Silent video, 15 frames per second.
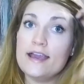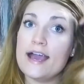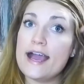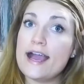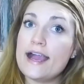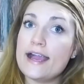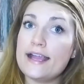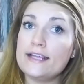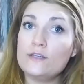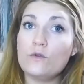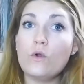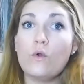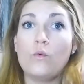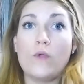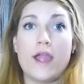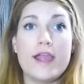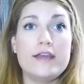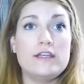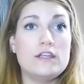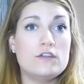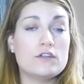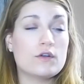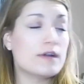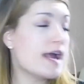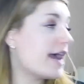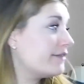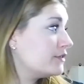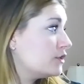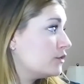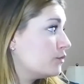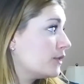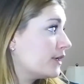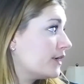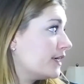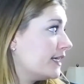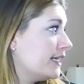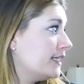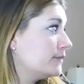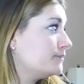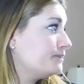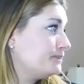And when you don't have to worry